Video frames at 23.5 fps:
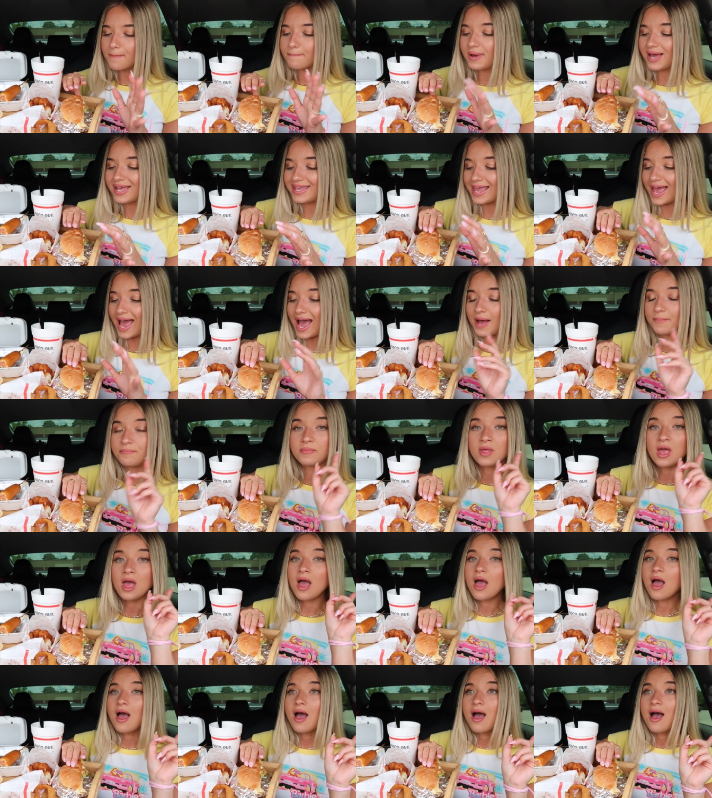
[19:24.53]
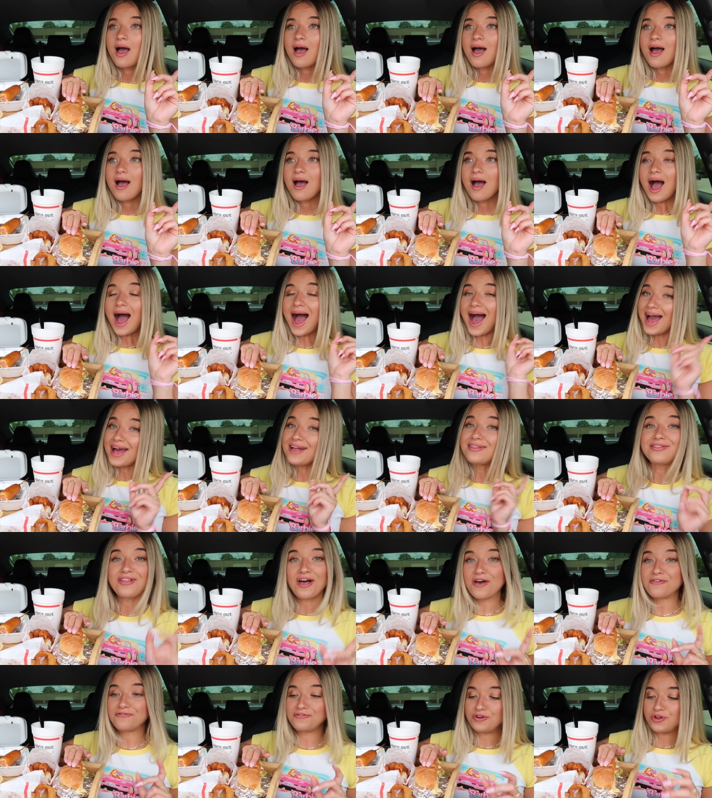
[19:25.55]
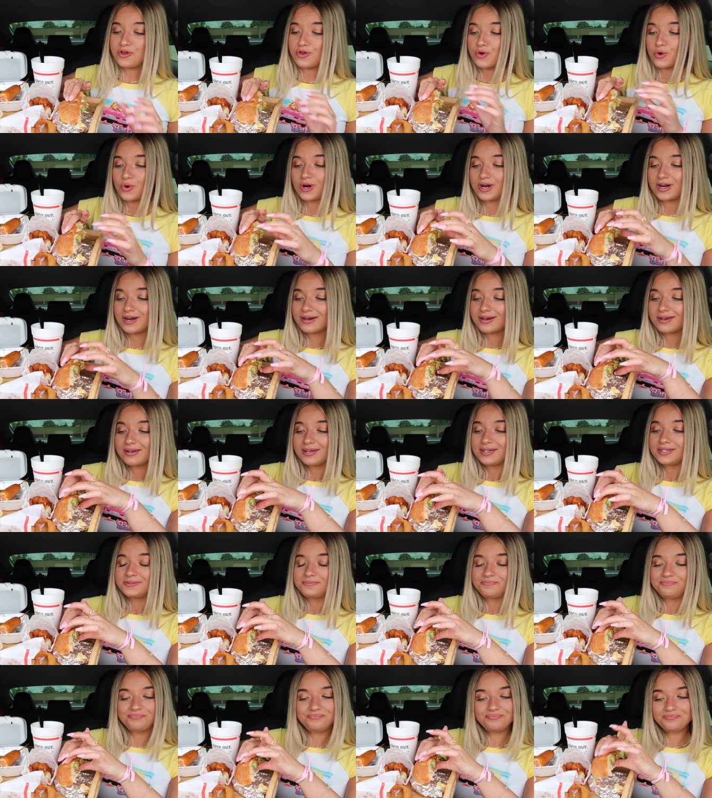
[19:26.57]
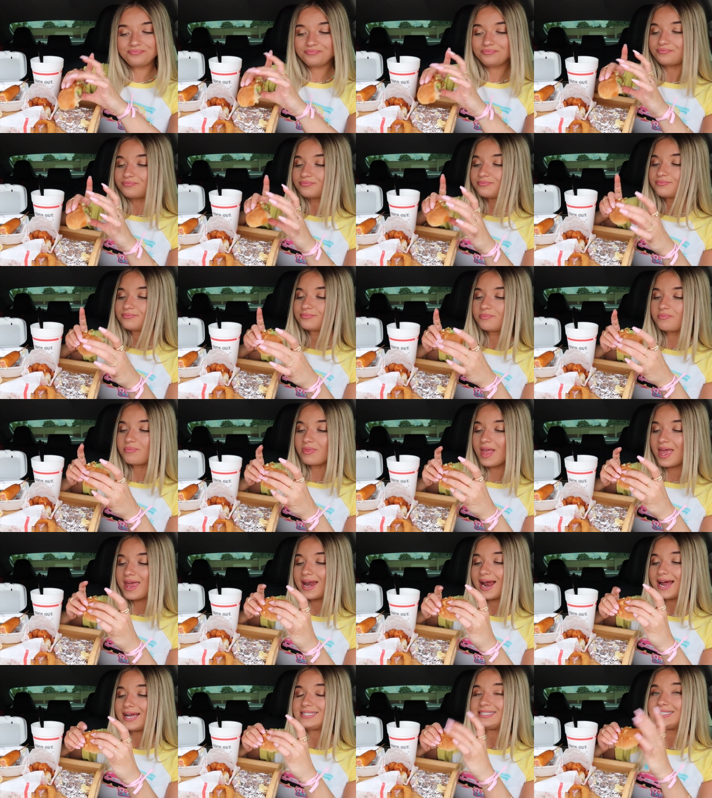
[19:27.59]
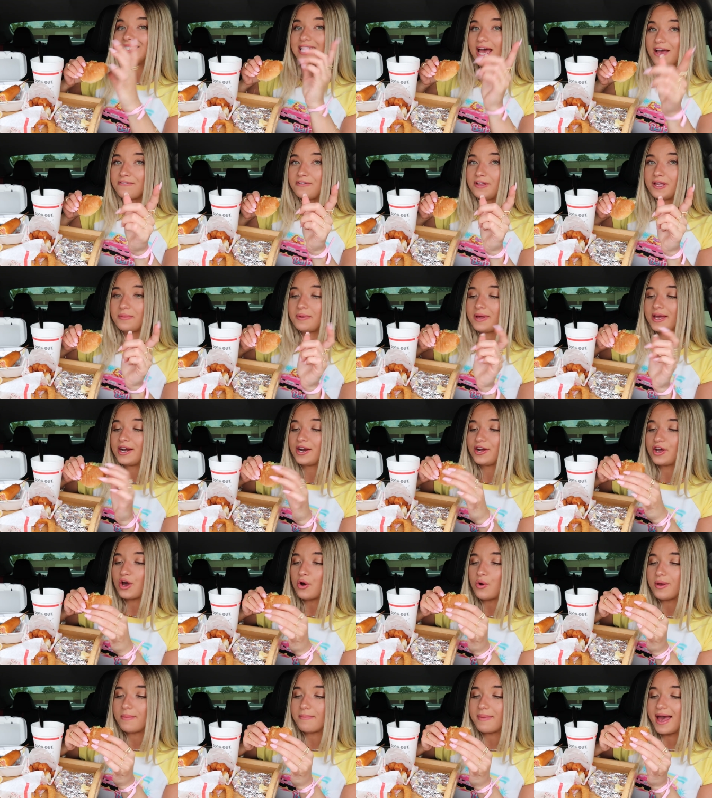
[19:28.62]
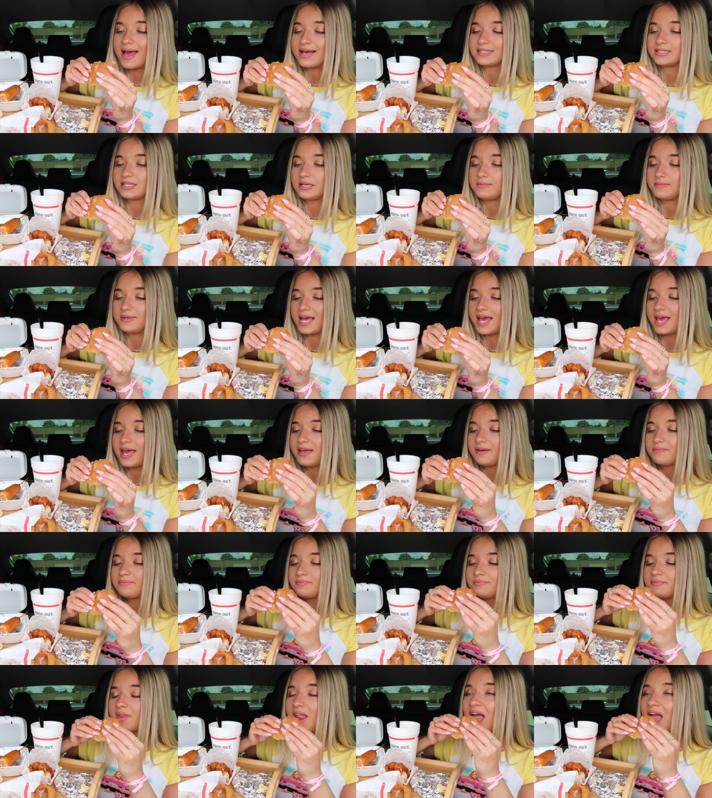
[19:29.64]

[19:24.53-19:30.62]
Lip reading: But yeah, I love New York. And I definitely plan on going back someday.